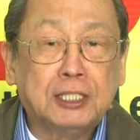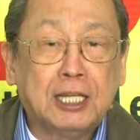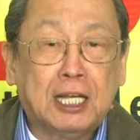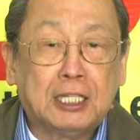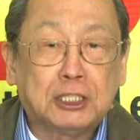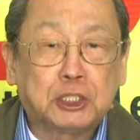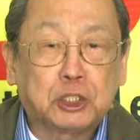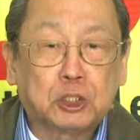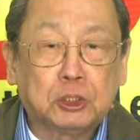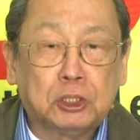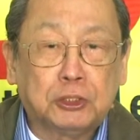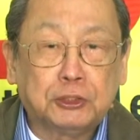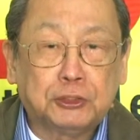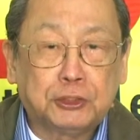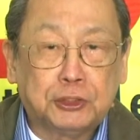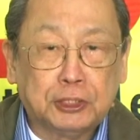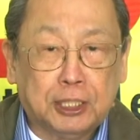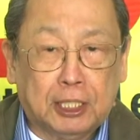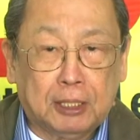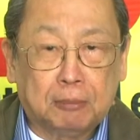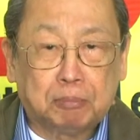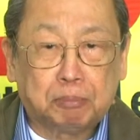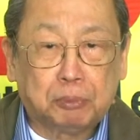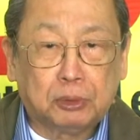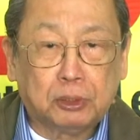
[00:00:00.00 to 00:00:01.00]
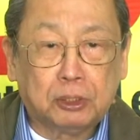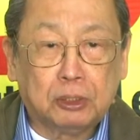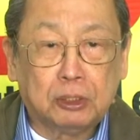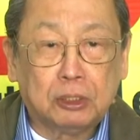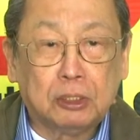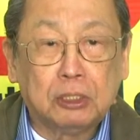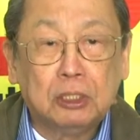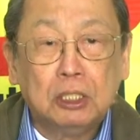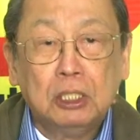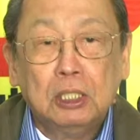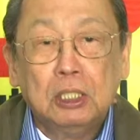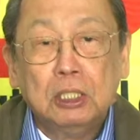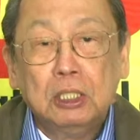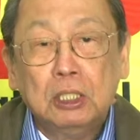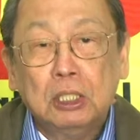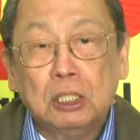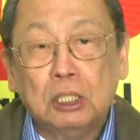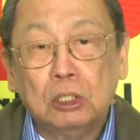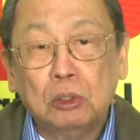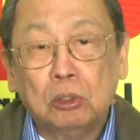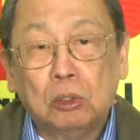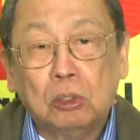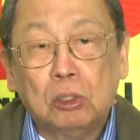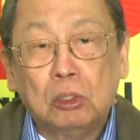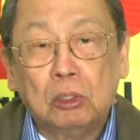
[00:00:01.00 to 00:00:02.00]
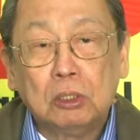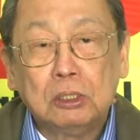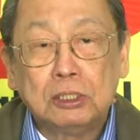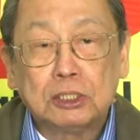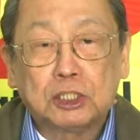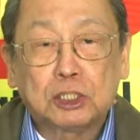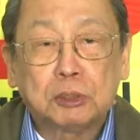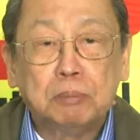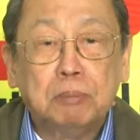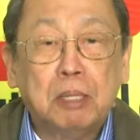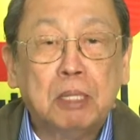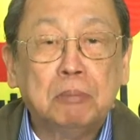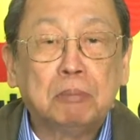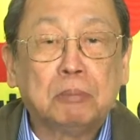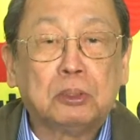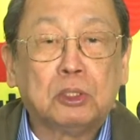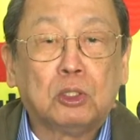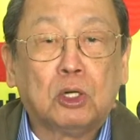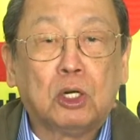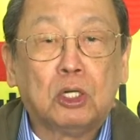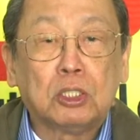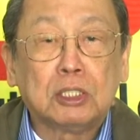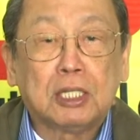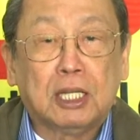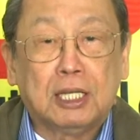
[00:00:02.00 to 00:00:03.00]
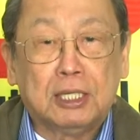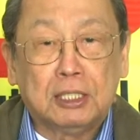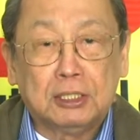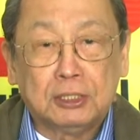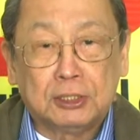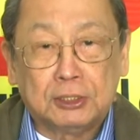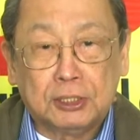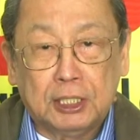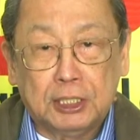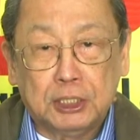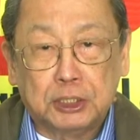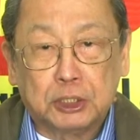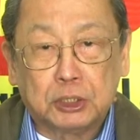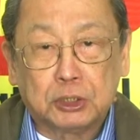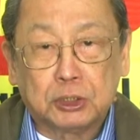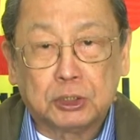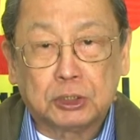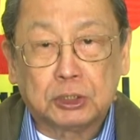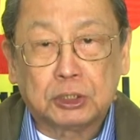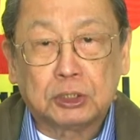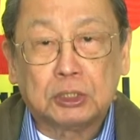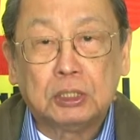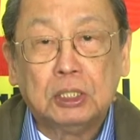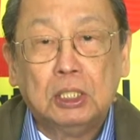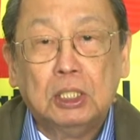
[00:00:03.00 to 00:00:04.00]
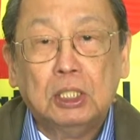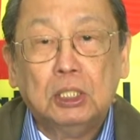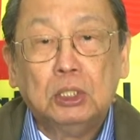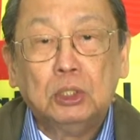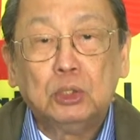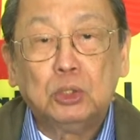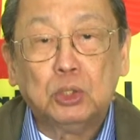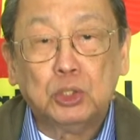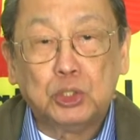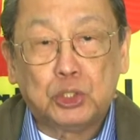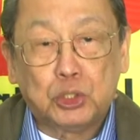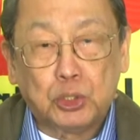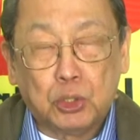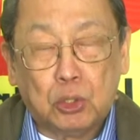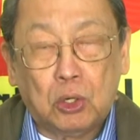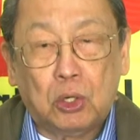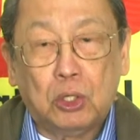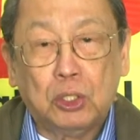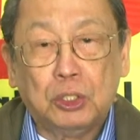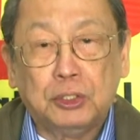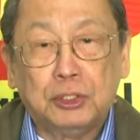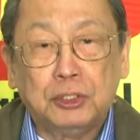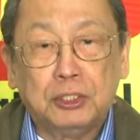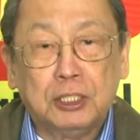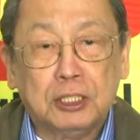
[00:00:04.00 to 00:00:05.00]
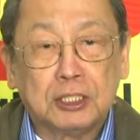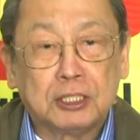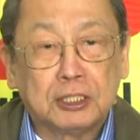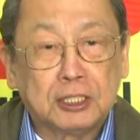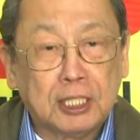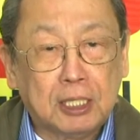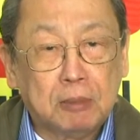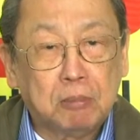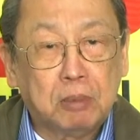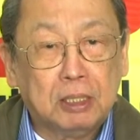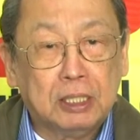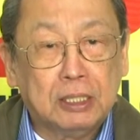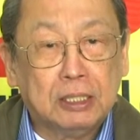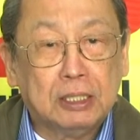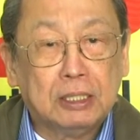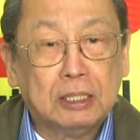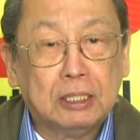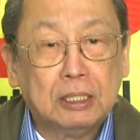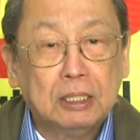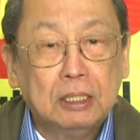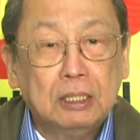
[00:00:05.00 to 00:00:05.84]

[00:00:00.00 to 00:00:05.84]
National Chapter and all its member organizations to join the Assembly